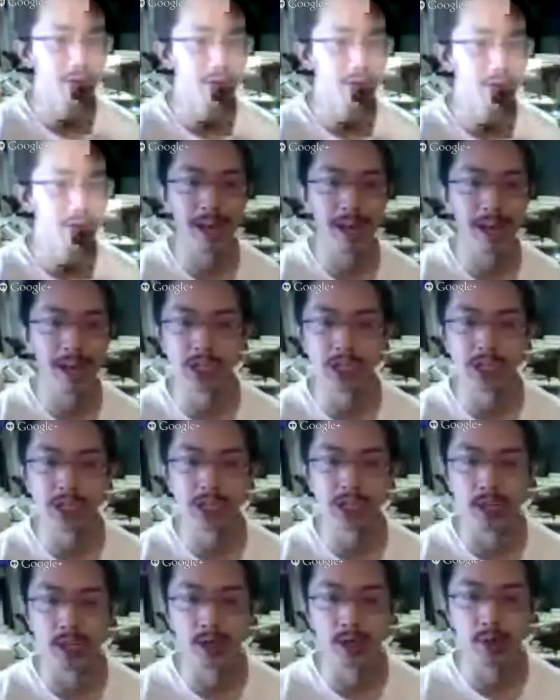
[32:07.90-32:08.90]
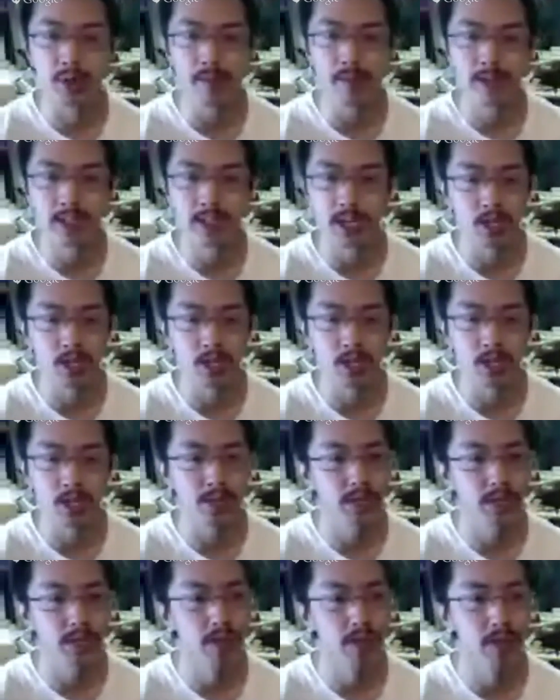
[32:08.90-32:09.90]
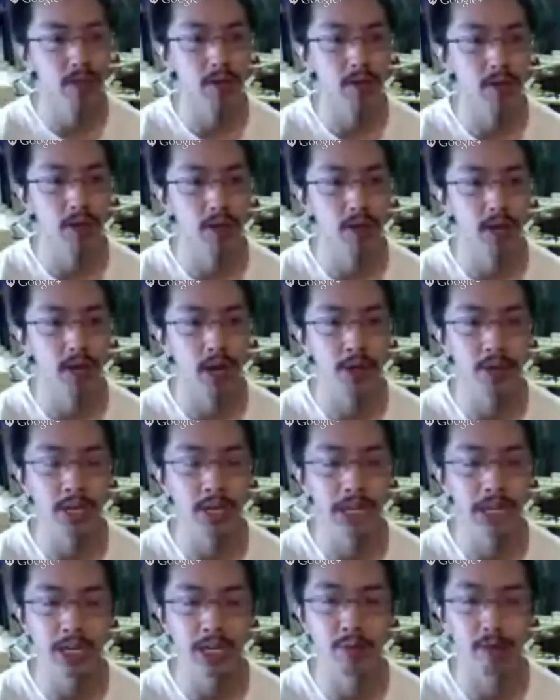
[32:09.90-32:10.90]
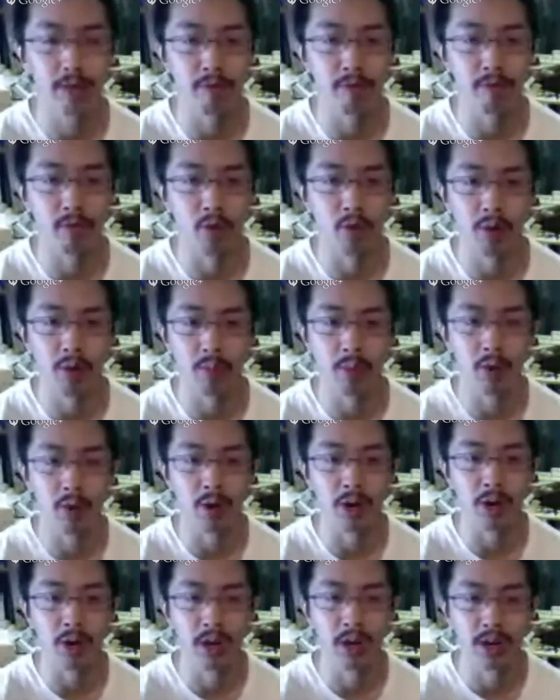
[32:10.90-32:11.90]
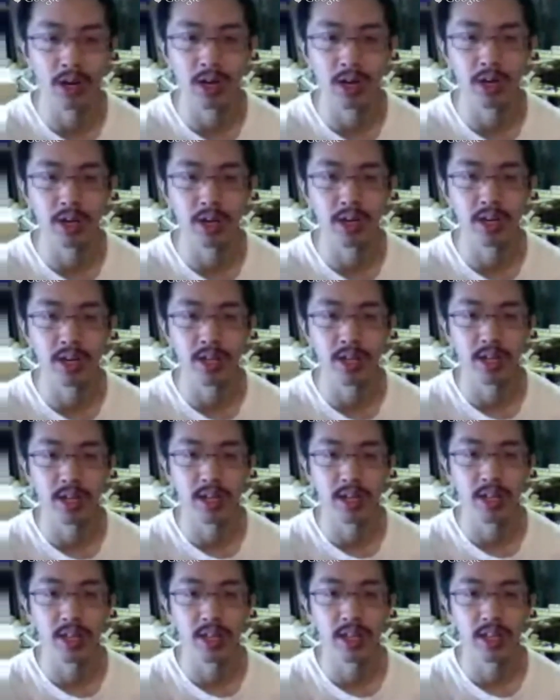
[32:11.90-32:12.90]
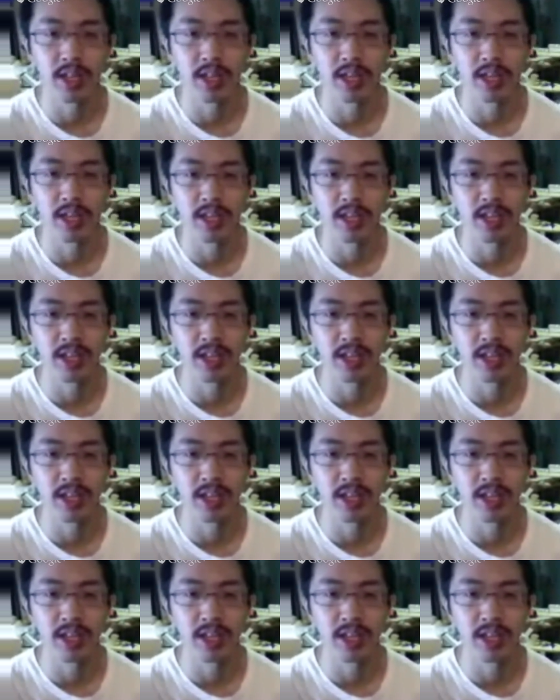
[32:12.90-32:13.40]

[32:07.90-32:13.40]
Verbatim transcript: bent lamination? You obviously the how do you get into a forum or? Well,